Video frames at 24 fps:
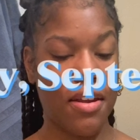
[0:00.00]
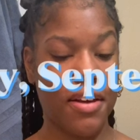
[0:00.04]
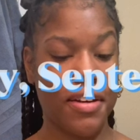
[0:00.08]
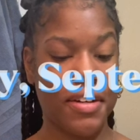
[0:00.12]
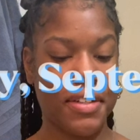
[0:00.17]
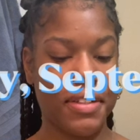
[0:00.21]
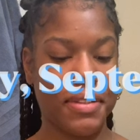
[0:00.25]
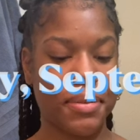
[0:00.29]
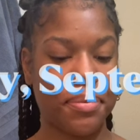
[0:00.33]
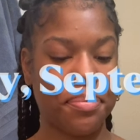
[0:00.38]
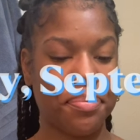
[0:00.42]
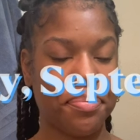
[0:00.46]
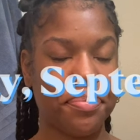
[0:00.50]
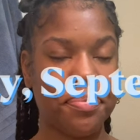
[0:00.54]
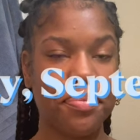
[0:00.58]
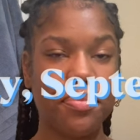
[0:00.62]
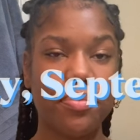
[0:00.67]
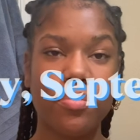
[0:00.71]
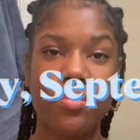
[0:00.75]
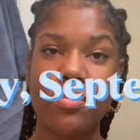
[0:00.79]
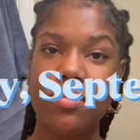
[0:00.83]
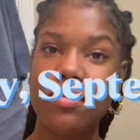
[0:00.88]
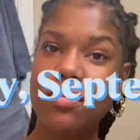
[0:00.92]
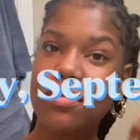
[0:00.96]
um,
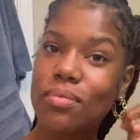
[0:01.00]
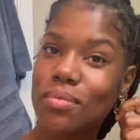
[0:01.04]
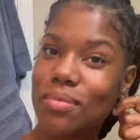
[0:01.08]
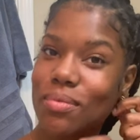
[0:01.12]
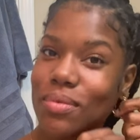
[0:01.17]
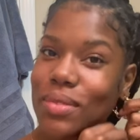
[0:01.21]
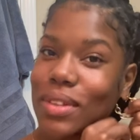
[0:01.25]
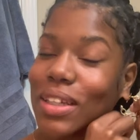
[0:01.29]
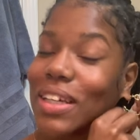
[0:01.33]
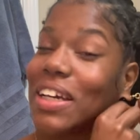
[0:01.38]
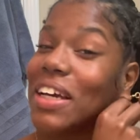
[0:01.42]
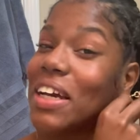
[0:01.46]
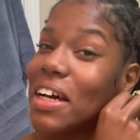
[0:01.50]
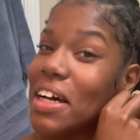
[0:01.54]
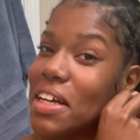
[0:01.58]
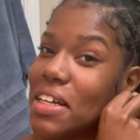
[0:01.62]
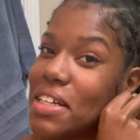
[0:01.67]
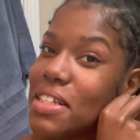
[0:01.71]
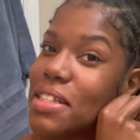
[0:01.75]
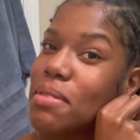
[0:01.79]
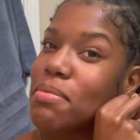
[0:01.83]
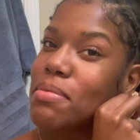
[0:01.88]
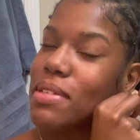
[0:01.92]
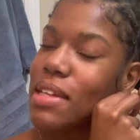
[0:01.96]
yeah,
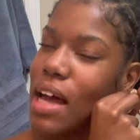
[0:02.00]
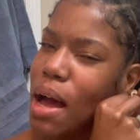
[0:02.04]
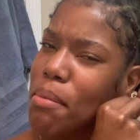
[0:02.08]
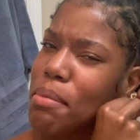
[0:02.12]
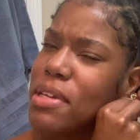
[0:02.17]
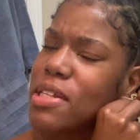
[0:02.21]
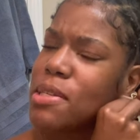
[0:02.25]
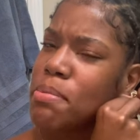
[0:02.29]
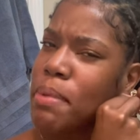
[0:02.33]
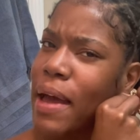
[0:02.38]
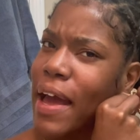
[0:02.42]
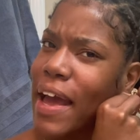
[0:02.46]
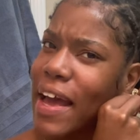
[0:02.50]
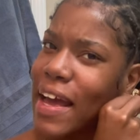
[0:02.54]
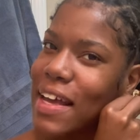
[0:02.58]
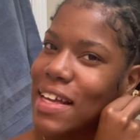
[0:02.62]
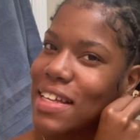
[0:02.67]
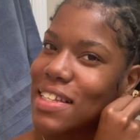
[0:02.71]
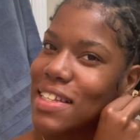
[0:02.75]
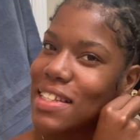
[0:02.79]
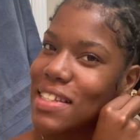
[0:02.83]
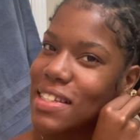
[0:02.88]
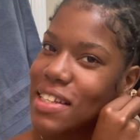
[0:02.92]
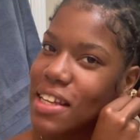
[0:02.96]
some time has
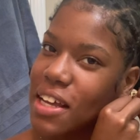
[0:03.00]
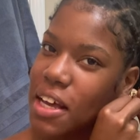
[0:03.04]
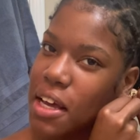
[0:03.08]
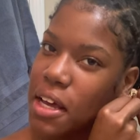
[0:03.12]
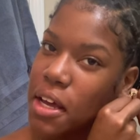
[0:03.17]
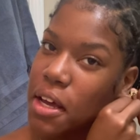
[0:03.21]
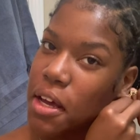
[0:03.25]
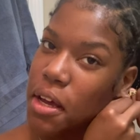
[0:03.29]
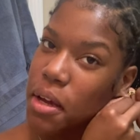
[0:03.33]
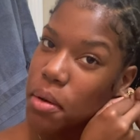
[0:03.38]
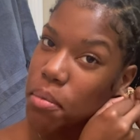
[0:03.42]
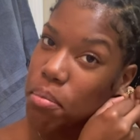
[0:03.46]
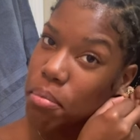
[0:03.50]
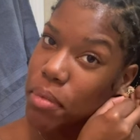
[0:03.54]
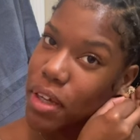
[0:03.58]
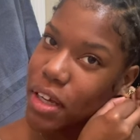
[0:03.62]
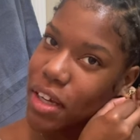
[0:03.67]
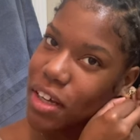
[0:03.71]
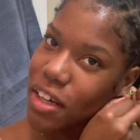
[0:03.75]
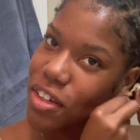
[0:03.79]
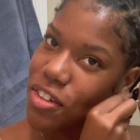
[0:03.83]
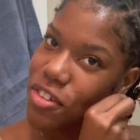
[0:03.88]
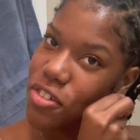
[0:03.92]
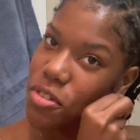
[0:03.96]
passed. Me
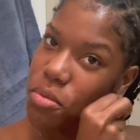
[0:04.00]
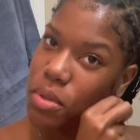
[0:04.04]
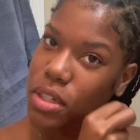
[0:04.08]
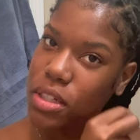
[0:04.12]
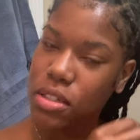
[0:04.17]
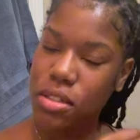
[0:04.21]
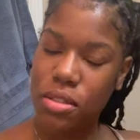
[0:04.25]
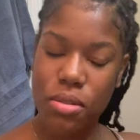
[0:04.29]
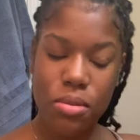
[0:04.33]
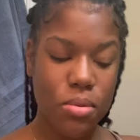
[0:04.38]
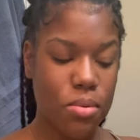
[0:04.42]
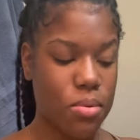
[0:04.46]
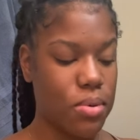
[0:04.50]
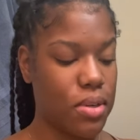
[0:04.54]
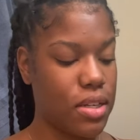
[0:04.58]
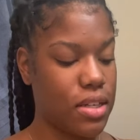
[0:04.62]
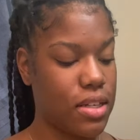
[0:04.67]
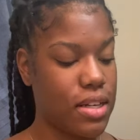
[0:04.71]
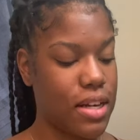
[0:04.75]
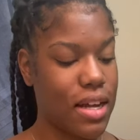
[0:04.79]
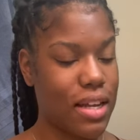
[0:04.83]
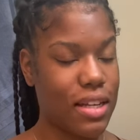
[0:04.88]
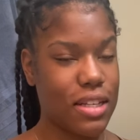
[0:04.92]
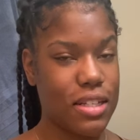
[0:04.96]
and Angel went to a
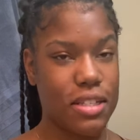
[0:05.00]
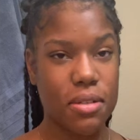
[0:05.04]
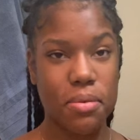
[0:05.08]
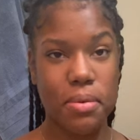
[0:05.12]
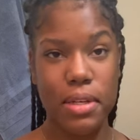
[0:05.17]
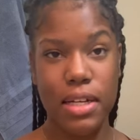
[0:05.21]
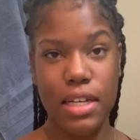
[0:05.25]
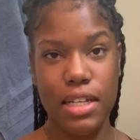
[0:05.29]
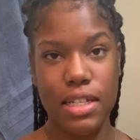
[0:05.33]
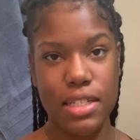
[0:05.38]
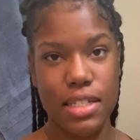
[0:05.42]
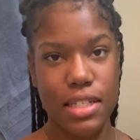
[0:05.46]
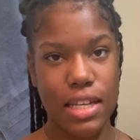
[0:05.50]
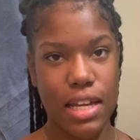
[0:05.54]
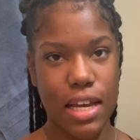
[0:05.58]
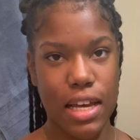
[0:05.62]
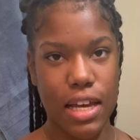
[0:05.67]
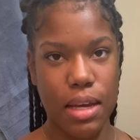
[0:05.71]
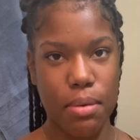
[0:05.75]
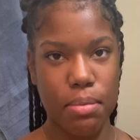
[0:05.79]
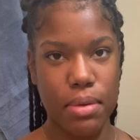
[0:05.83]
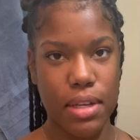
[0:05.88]
Dallas Wings game